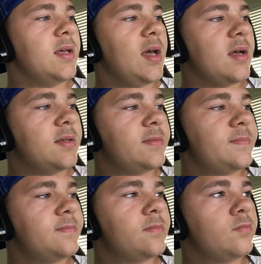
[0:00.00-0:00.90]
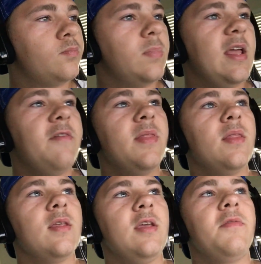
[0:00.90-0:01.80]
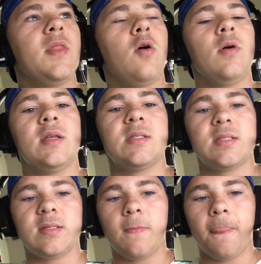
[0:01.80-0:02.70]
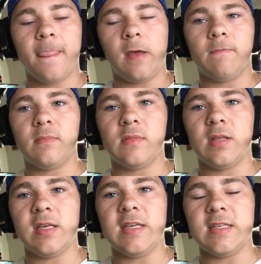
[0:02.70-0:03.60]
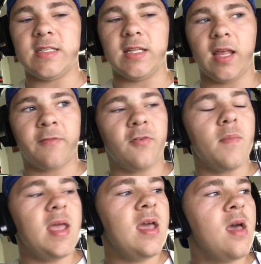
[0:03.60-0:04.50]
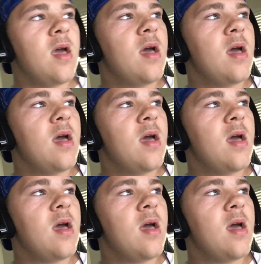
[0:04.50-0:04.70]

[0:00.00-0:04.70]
yeah, even even though it's easy, like for me,